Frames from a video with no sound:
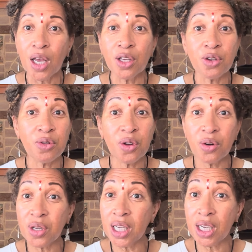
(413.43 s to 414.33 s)
you
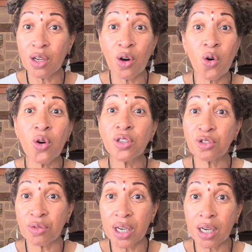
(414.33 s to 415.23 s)
don't eat or
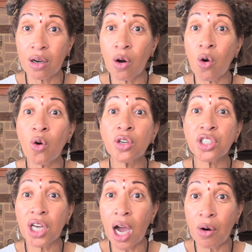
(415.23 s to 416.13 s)
drink or
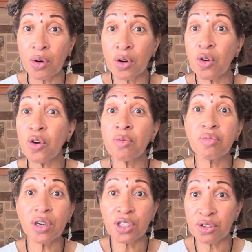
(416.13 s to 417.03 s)
shower or
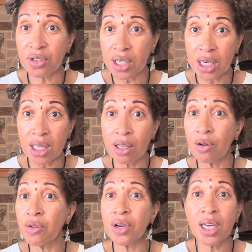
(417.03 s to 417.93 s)
brush your
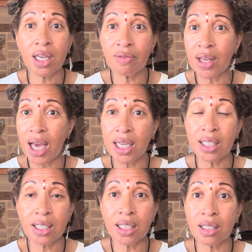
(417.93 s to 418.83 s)
teeth or any of that.
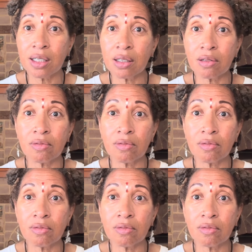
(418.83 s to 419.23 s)
It's just